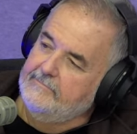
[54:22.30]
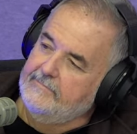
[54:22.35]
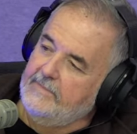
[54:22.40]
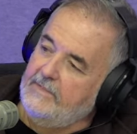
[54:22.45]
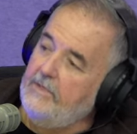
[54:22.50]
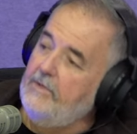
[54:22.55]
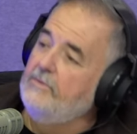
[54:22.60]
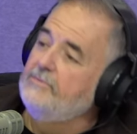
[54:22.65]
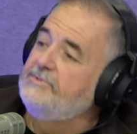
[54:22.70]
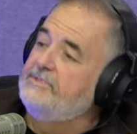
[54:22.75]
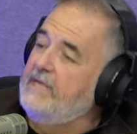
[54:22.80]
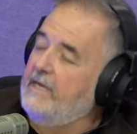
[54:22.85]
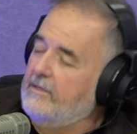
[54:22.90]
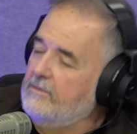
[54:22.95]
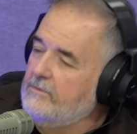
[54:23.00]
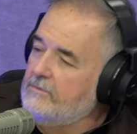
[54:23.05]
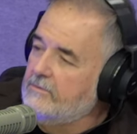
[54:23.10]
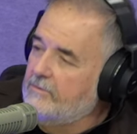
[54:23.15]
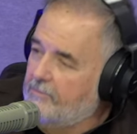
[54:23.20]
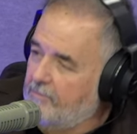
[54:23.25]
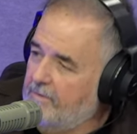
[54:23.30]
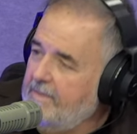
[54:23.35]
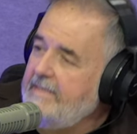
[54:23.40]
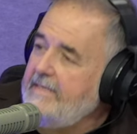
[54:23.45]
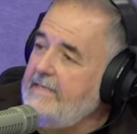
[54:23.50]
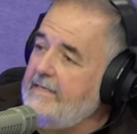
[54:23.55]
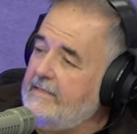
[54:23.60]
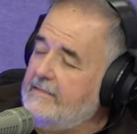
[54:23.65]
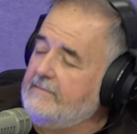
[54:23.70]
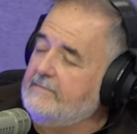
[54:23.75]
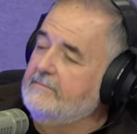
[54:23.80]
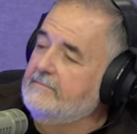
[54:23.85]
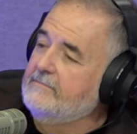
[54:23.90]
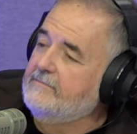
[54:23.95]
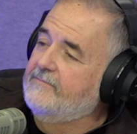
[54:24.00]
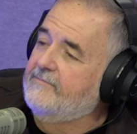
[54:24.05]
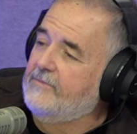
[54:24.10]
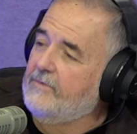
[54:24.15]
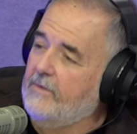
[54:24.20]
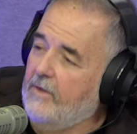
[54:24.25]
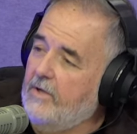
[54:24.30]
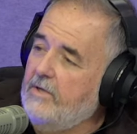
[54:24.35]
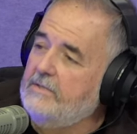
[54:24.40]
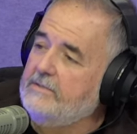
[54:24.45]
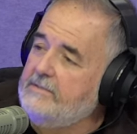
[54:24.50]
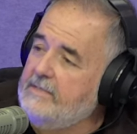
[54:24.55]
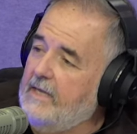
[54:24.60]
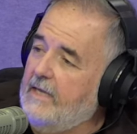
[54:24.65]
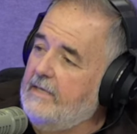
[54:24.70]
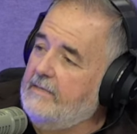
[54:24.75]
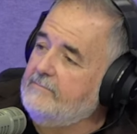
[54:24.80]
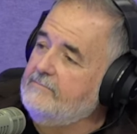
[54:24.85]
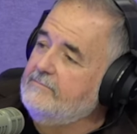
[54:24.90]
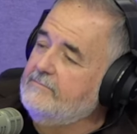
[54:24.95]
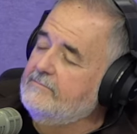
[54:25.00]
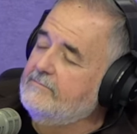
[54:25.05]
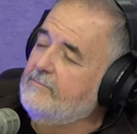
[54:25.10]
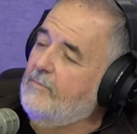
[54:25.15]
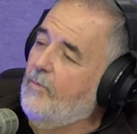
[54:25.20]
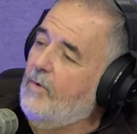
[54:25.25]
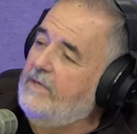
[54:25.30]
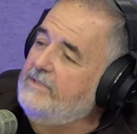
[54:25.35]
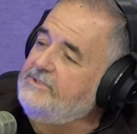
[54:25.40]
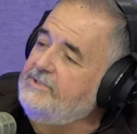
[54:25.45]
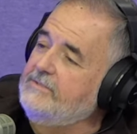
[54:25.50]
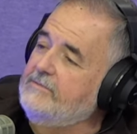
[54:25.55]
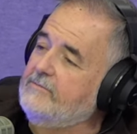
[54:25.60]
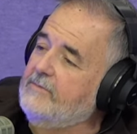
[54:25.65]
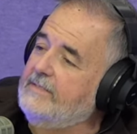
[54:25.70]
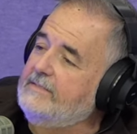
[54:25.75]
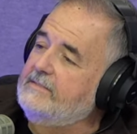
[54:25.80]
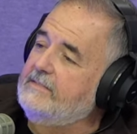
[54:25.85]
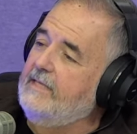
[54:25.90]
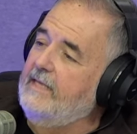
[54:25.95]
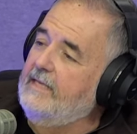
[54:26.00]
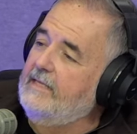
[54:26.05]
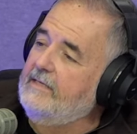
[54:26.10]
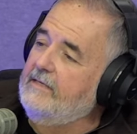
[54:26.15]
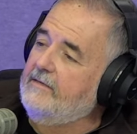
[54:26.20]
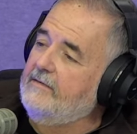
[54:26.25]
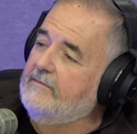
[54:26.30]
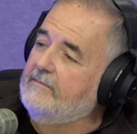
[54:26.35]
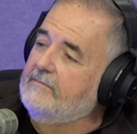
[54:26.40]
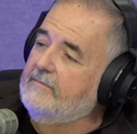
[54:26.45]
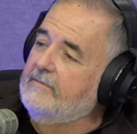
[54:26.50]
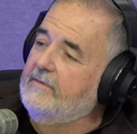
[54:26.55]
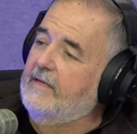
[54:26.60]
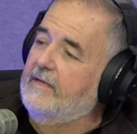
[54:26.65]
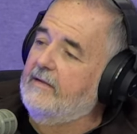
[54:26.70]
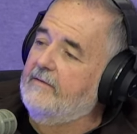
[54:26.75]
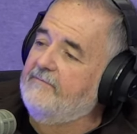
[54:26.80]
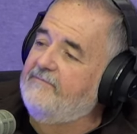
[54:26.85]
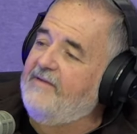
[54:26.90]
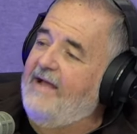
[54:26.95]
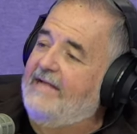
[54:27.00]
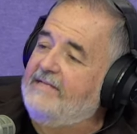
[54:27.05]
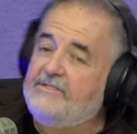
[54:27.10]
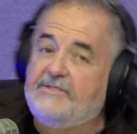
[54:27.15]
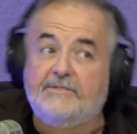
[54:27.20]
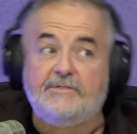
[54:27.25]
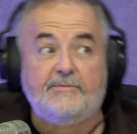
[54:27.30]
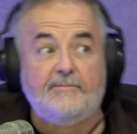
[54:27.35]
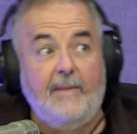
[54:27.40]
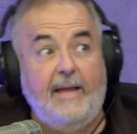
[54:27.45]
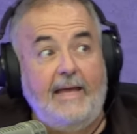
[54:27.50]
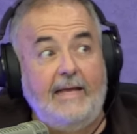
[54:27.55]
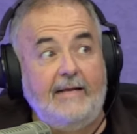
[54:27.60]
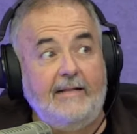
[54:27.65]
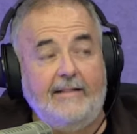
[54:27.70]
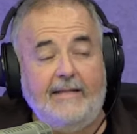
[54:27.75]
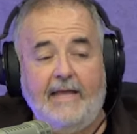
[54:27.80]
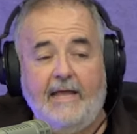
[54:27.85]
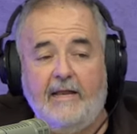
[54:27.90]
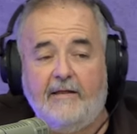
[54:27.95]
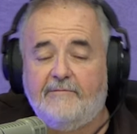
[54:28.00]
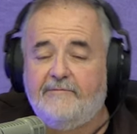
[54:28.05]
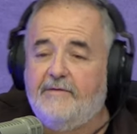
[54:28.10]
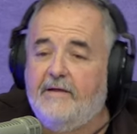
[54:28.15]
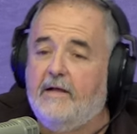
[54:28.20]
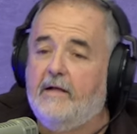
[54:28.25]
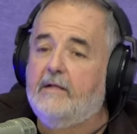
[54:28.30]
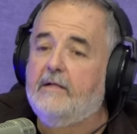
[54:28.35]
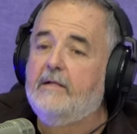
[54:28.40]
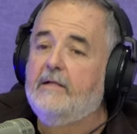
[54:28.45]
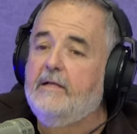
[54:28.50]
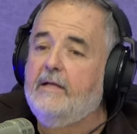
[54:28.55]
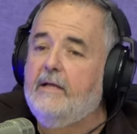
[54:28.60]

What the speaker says: You know, Darryl Green, for a long time, Washington Redskin and fastest man in the NFL.